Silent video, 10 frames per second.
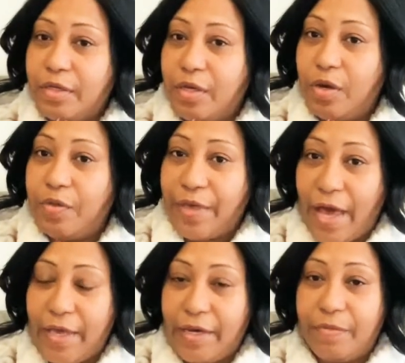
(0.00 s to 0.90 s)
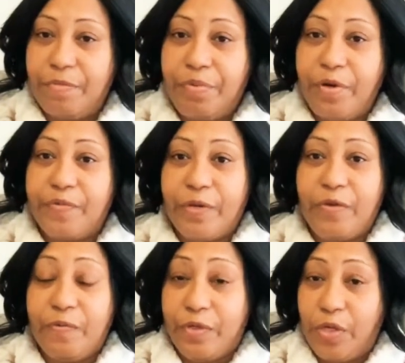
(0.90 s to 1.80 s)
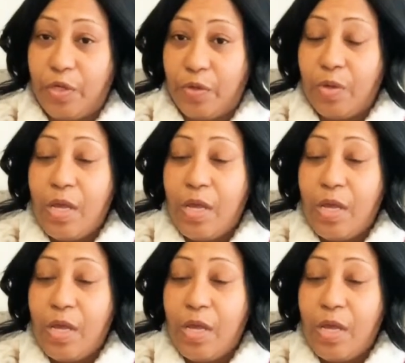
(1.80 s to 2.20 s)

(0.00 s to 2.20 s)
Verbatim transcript: or the item perfectly for you.